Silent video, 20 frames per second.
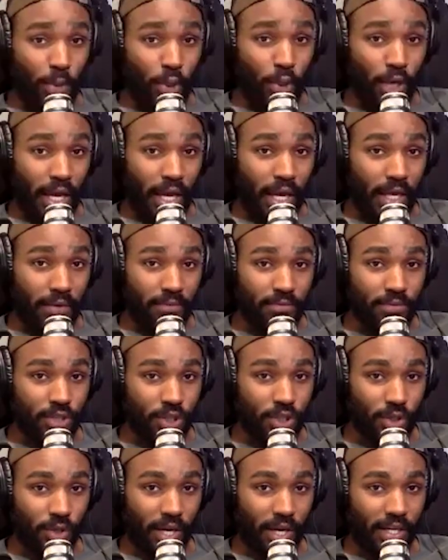put ahead,
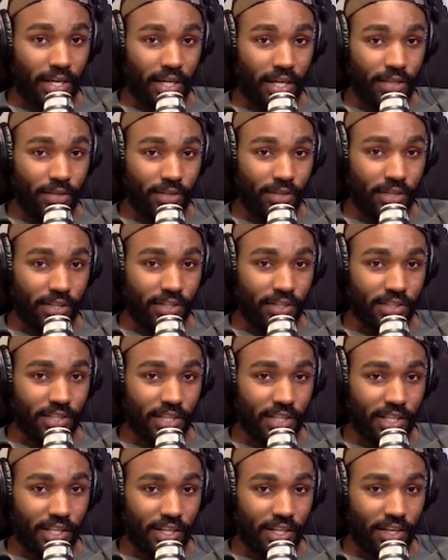so I, I don't
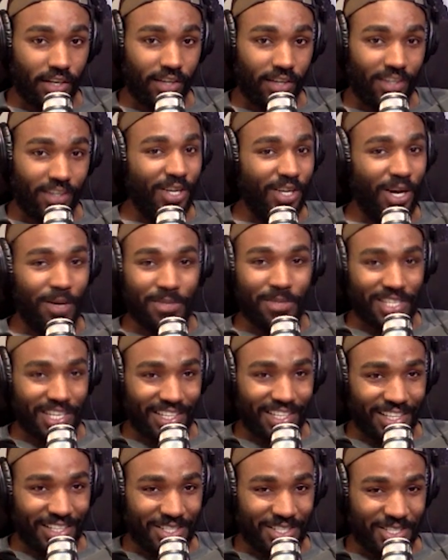understand that at all. No, I'm just
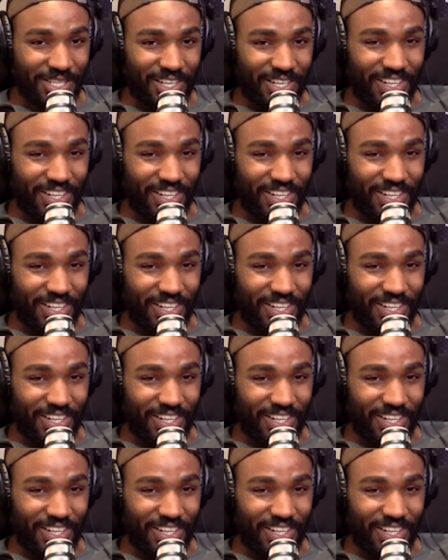kidding. That's a joke.